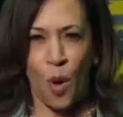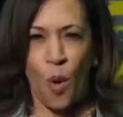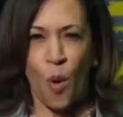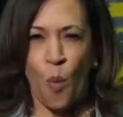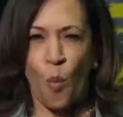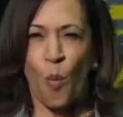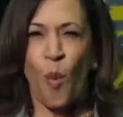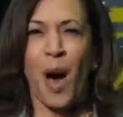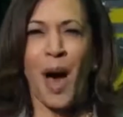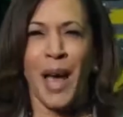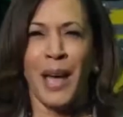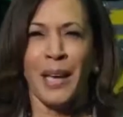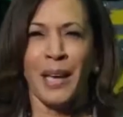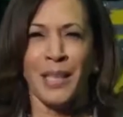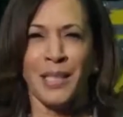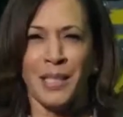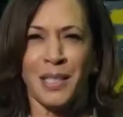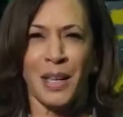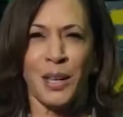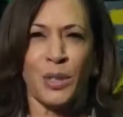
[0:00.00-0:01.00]
Why
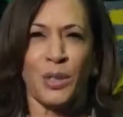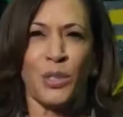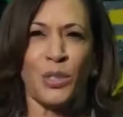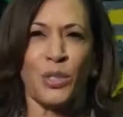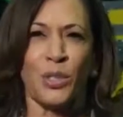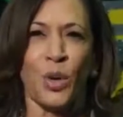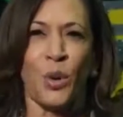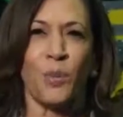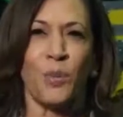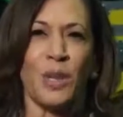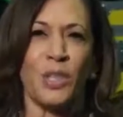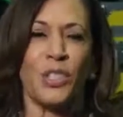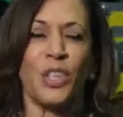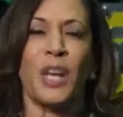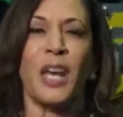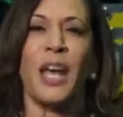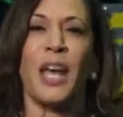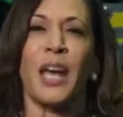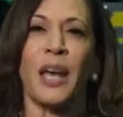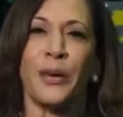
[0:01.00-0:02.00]
is there so much
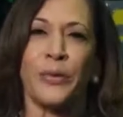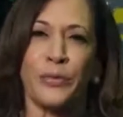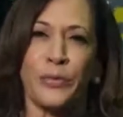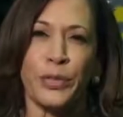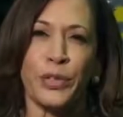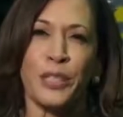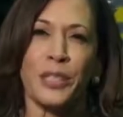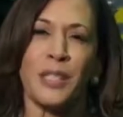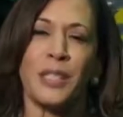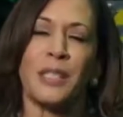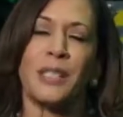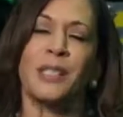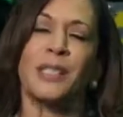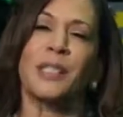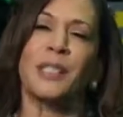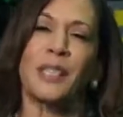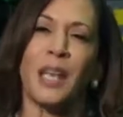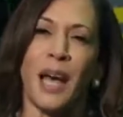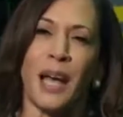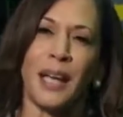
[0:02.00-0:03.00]
effort to
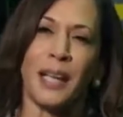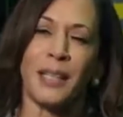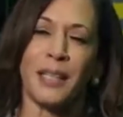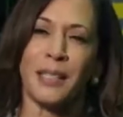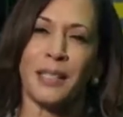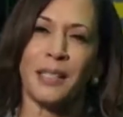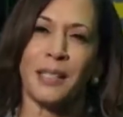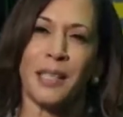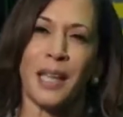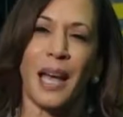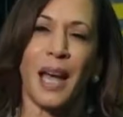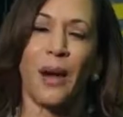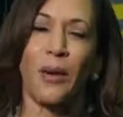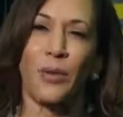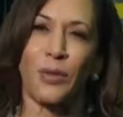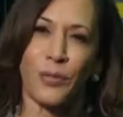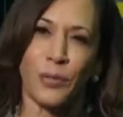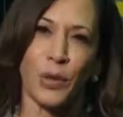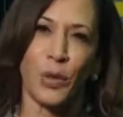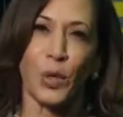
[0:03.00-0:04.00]
silence our
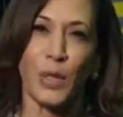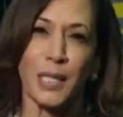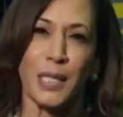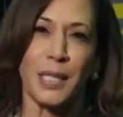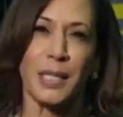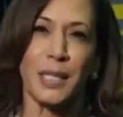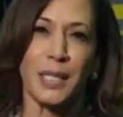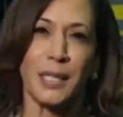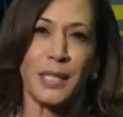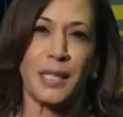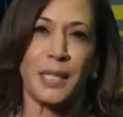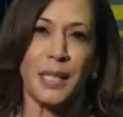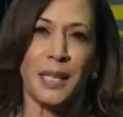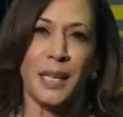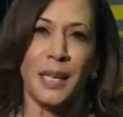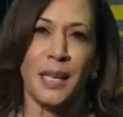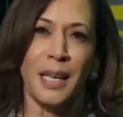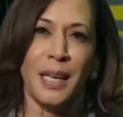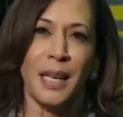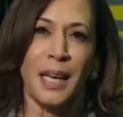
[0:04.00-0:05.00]
voices?
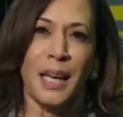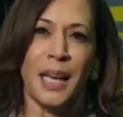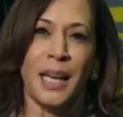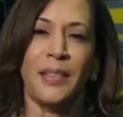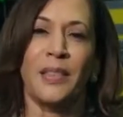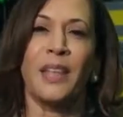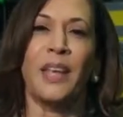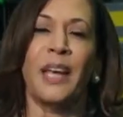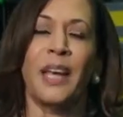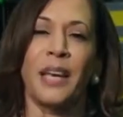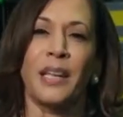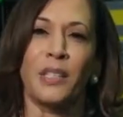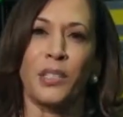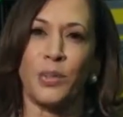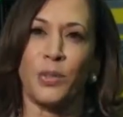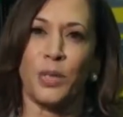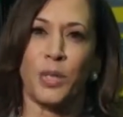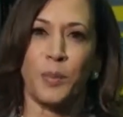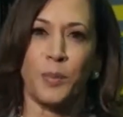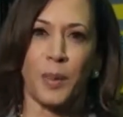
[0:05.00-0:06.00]
And the answer
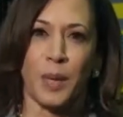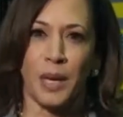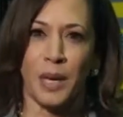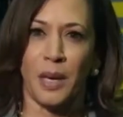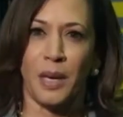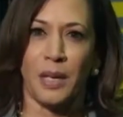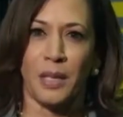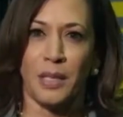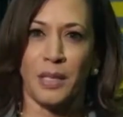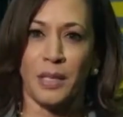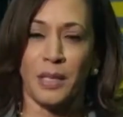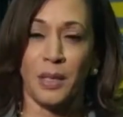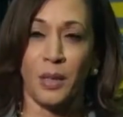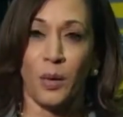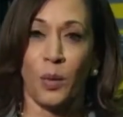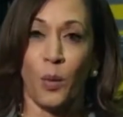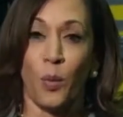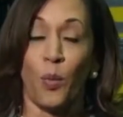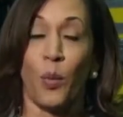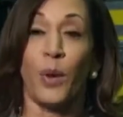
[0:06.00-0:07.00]
is because
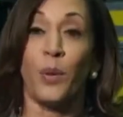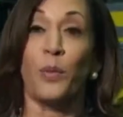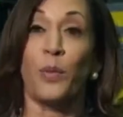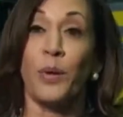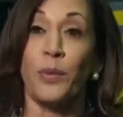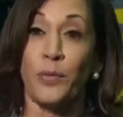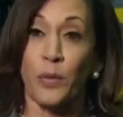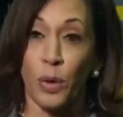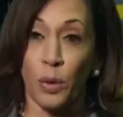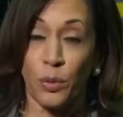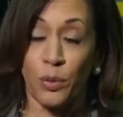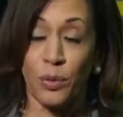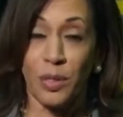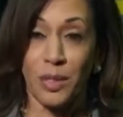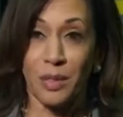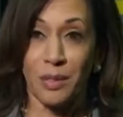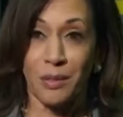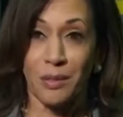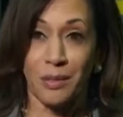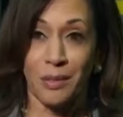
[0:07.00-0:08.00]
when we vote,
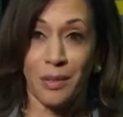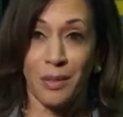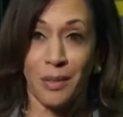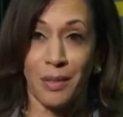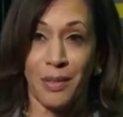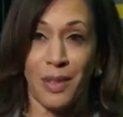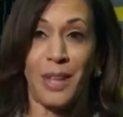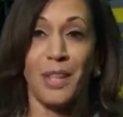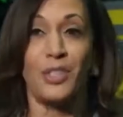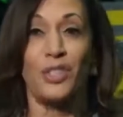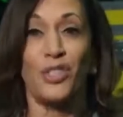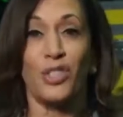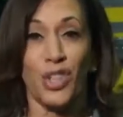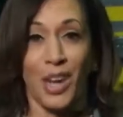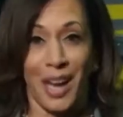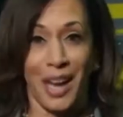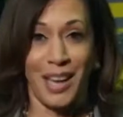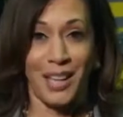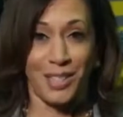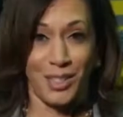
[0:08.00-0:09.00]
things
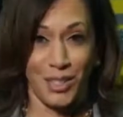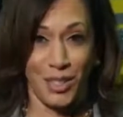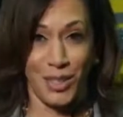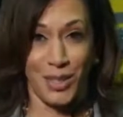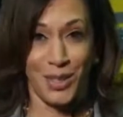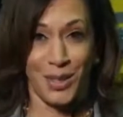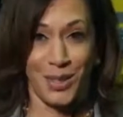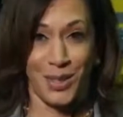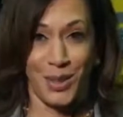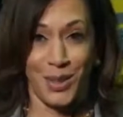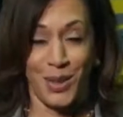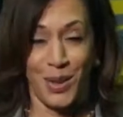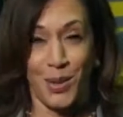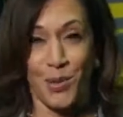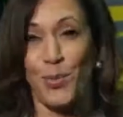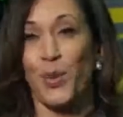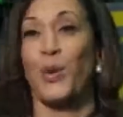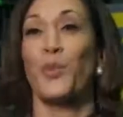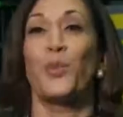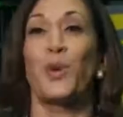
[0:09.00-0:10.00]
change.
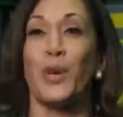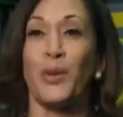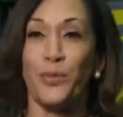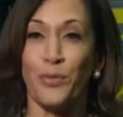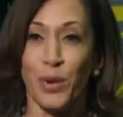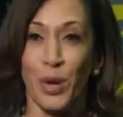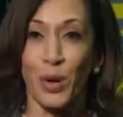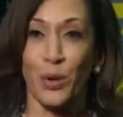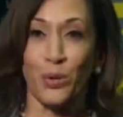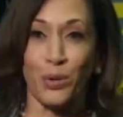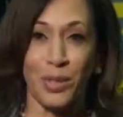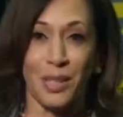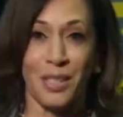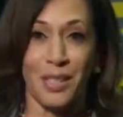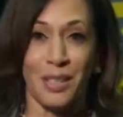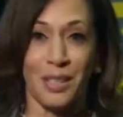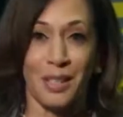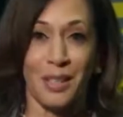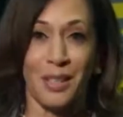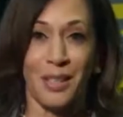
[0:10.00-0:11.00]
When we vote,
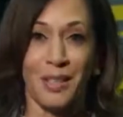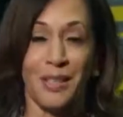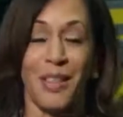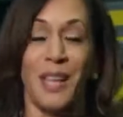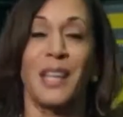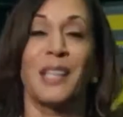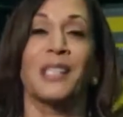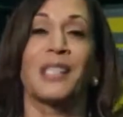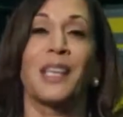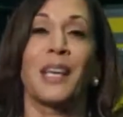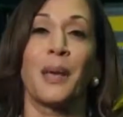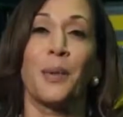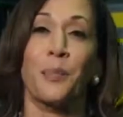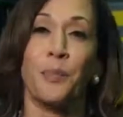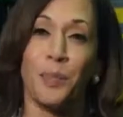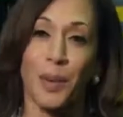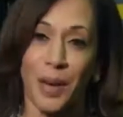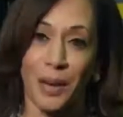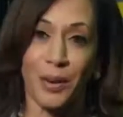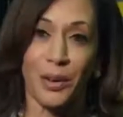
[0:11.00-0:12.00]
things get
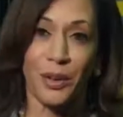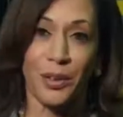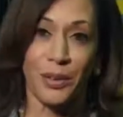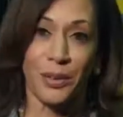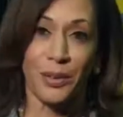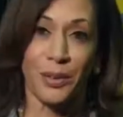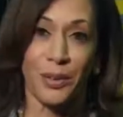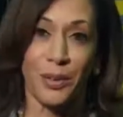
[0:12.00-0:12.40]
better.